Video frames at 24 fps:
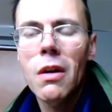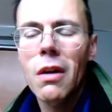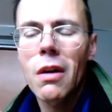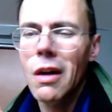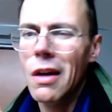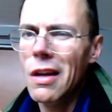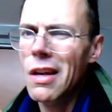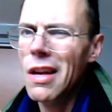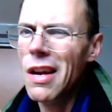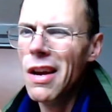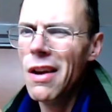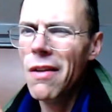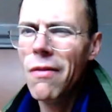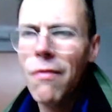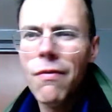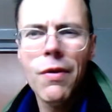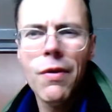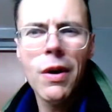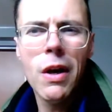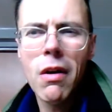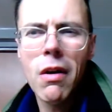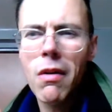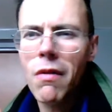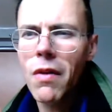I have
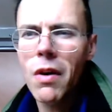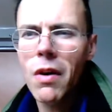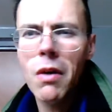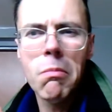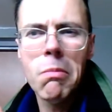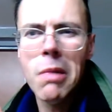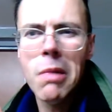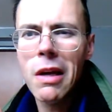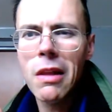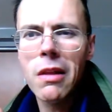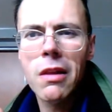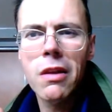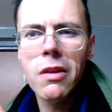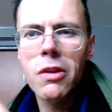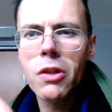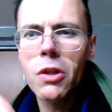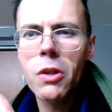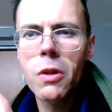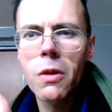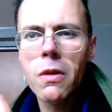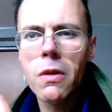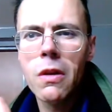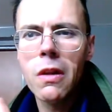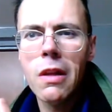very, very badly
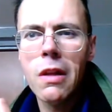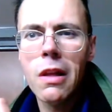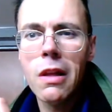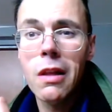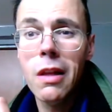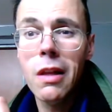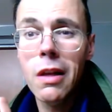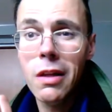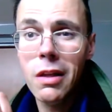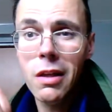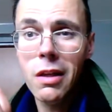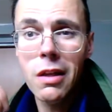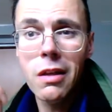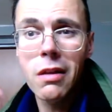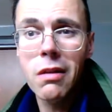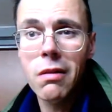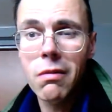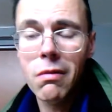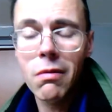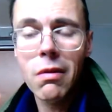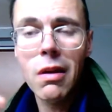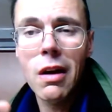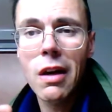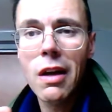insulted that lady,
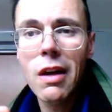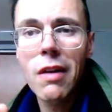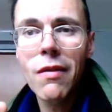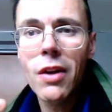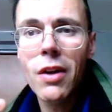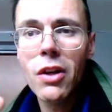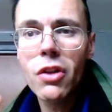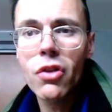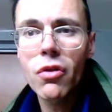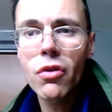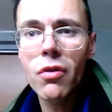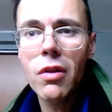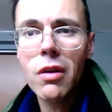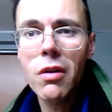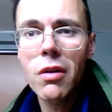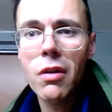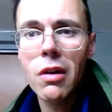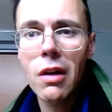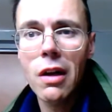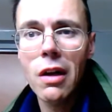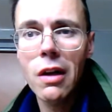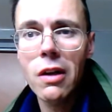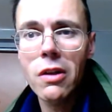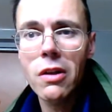and I have actually
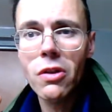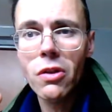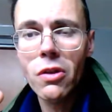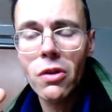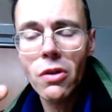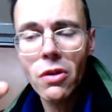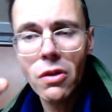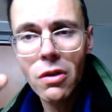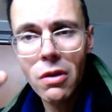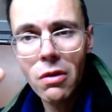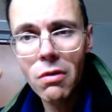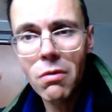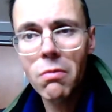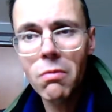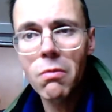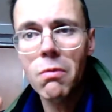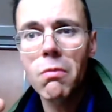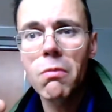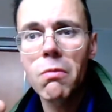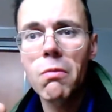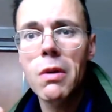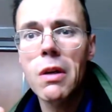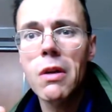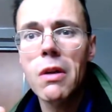recognized
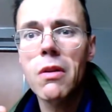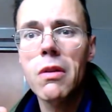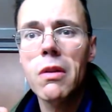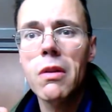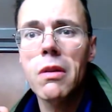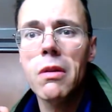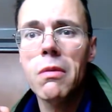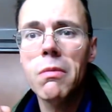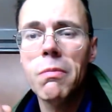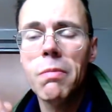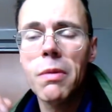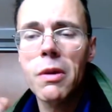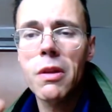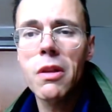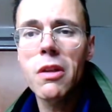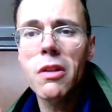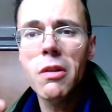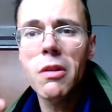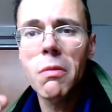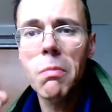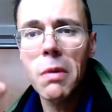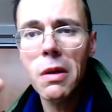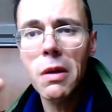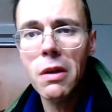one of the
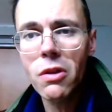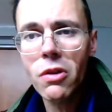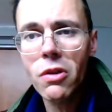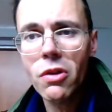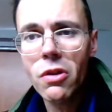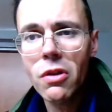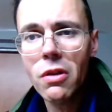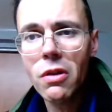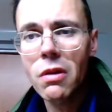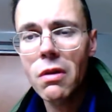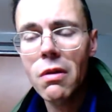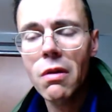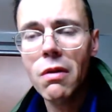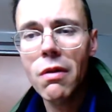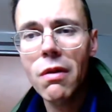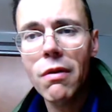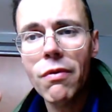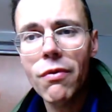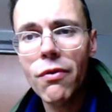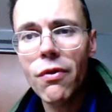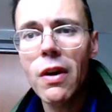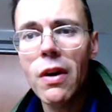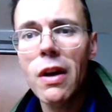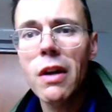participants, a
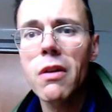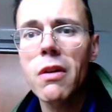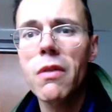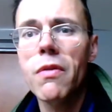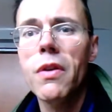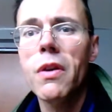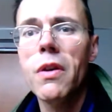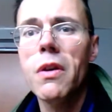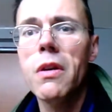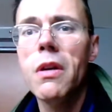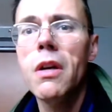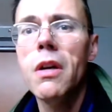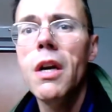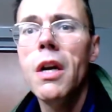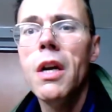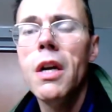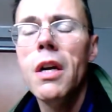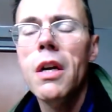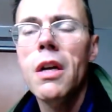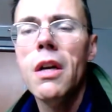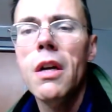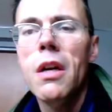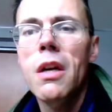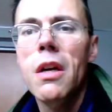friend of her,
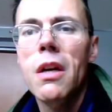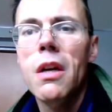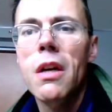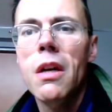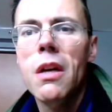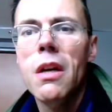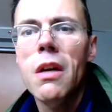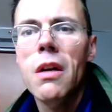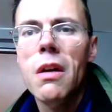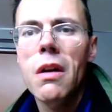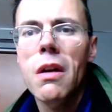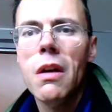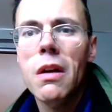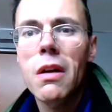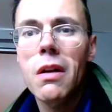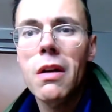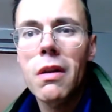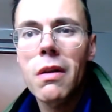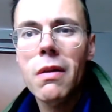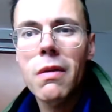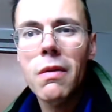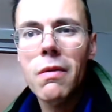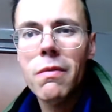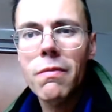
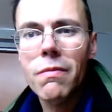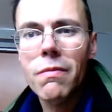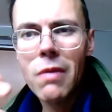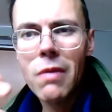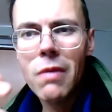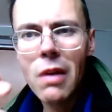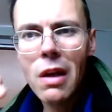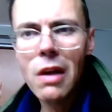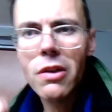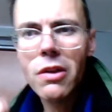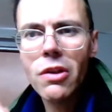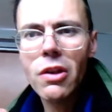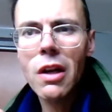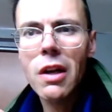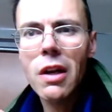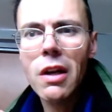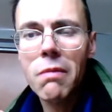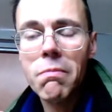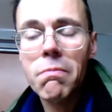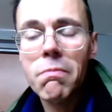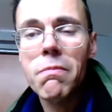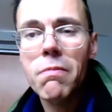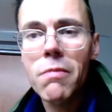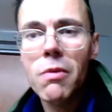uh, as
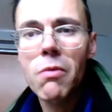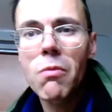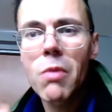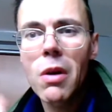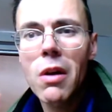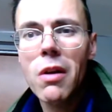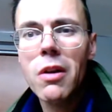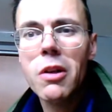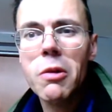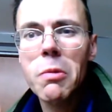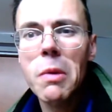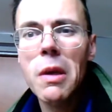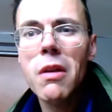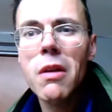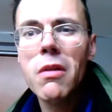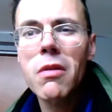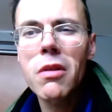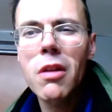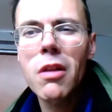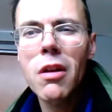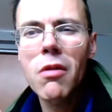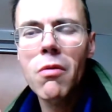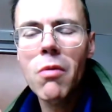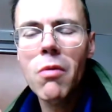I will explain
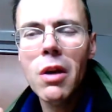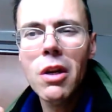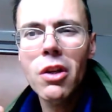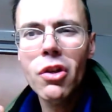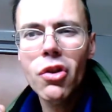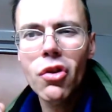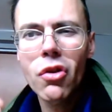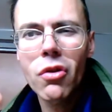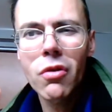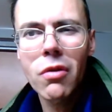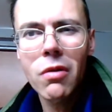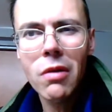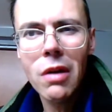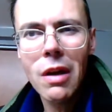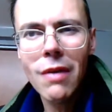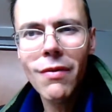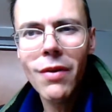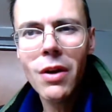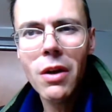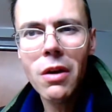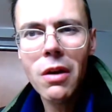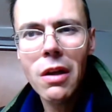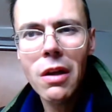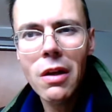continuation,
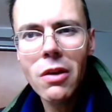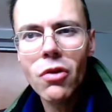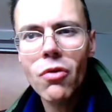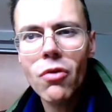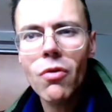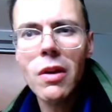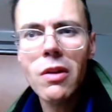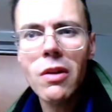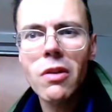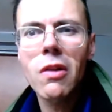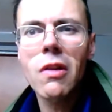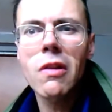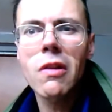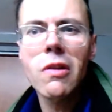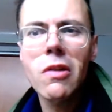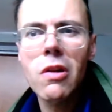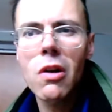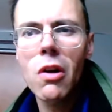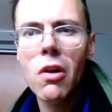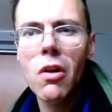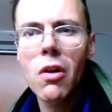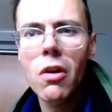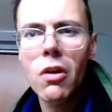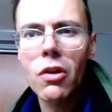even his residence
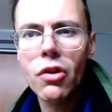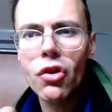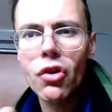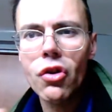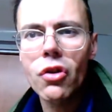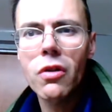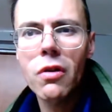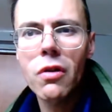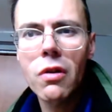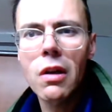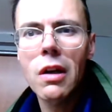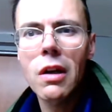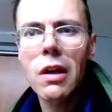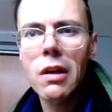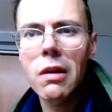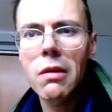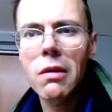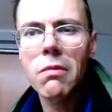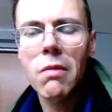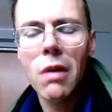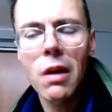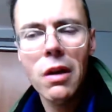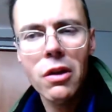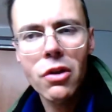in Lodz, I,
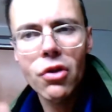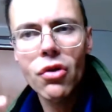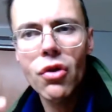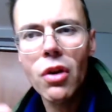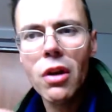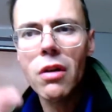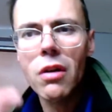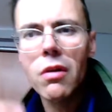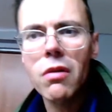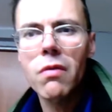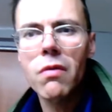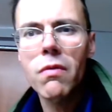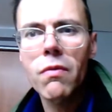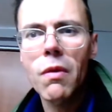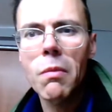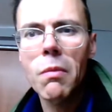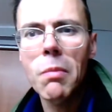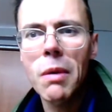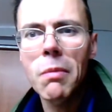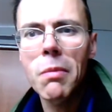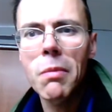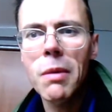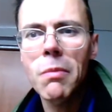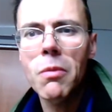I triggered from
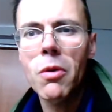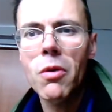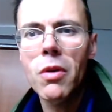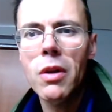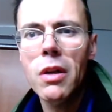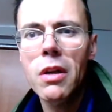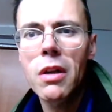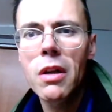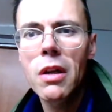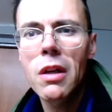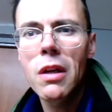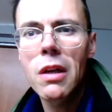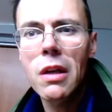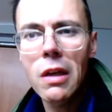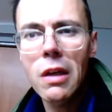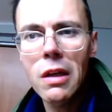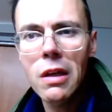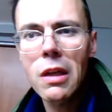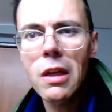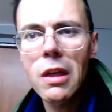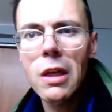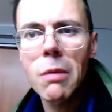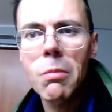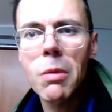my memory. And
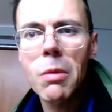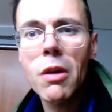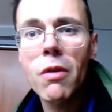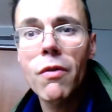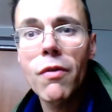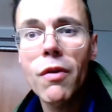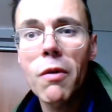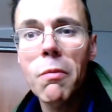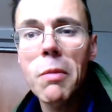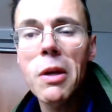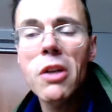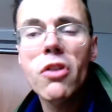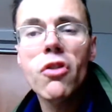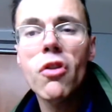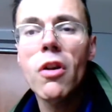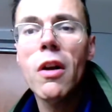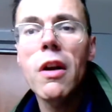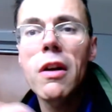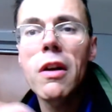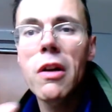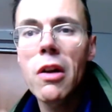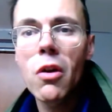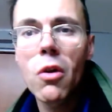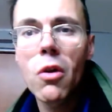he gave me confirmation,
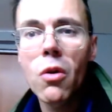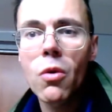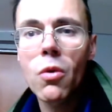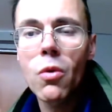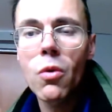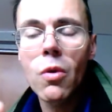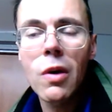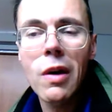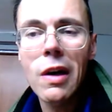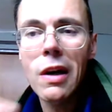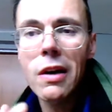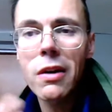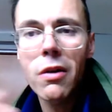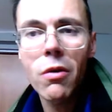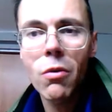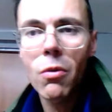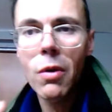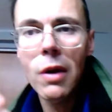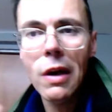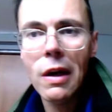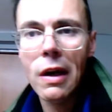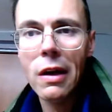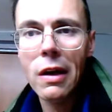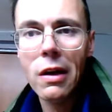I know, either
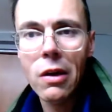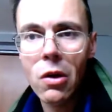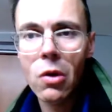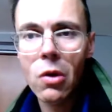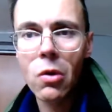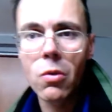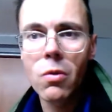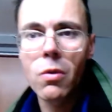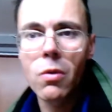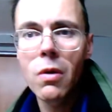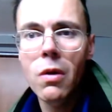way I know.